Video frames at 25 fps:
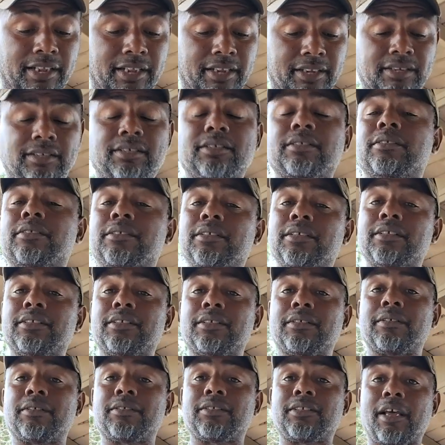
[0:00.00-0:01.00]
It's
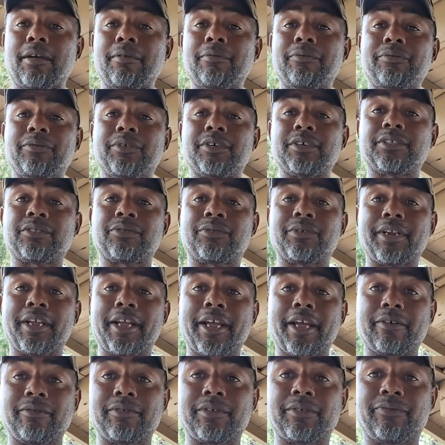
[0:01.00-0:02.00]
a 7'3"
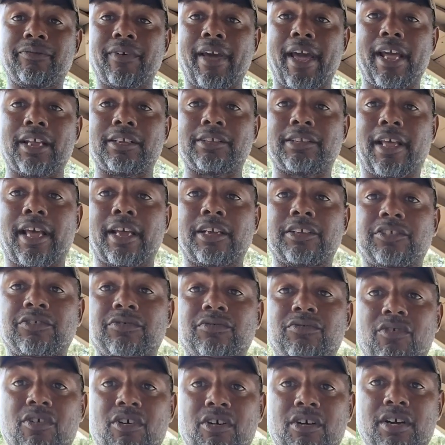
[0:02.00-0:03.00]
heavy fast
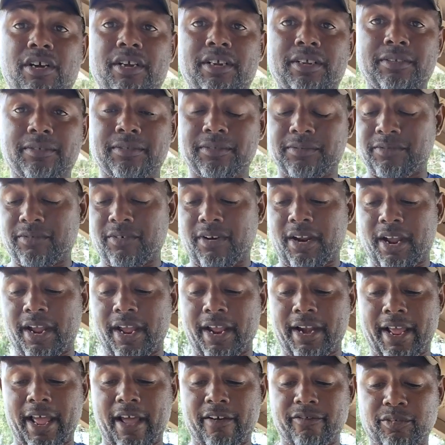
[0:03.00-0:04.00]
action rod, right?
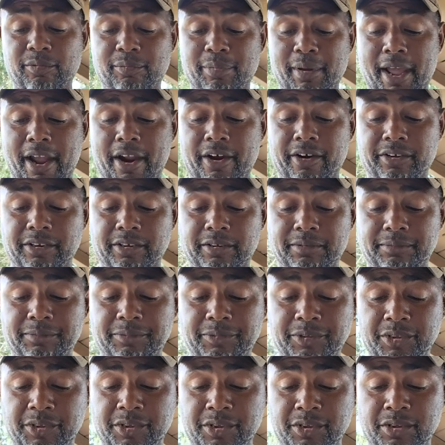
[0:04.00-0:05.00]
And I have it paired up
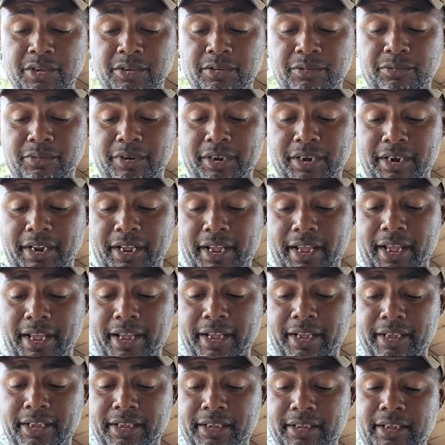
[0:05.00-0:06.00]
with
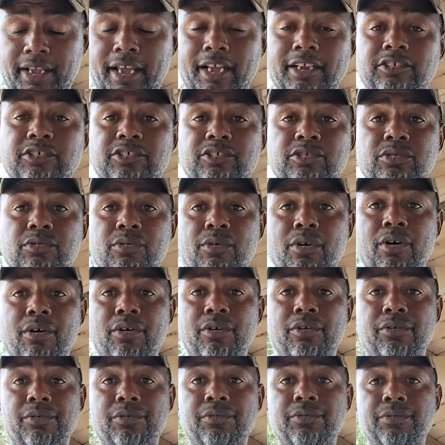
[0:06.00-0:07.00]
a
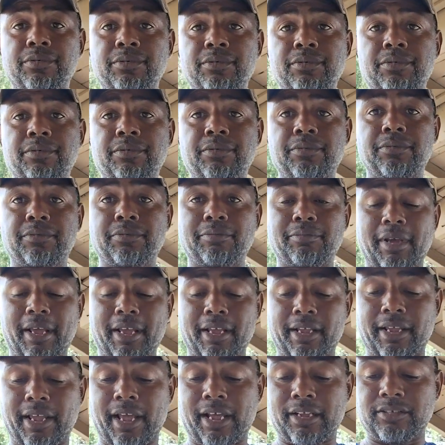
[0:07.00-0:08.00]
H2O
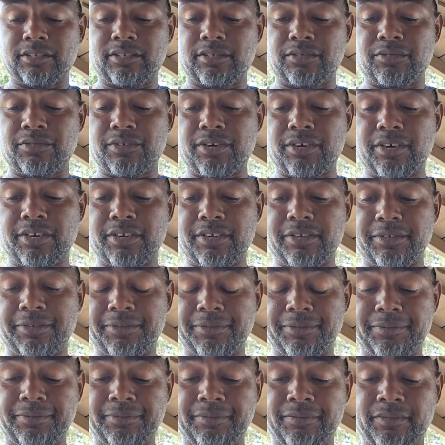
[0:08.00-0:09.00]
bait caster reel.
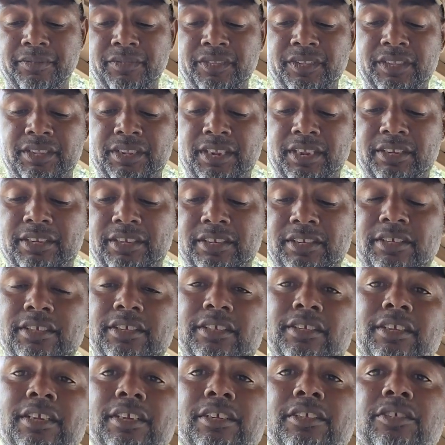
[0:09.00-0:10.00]
This is a
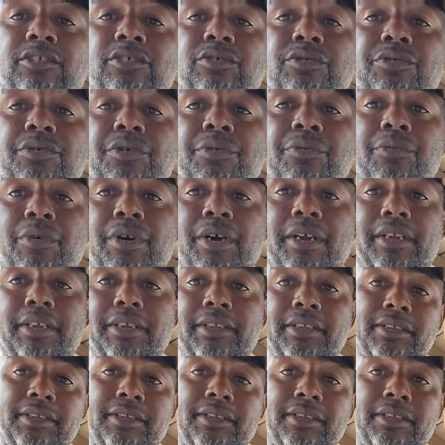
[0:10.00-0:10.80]
6-2-in-1.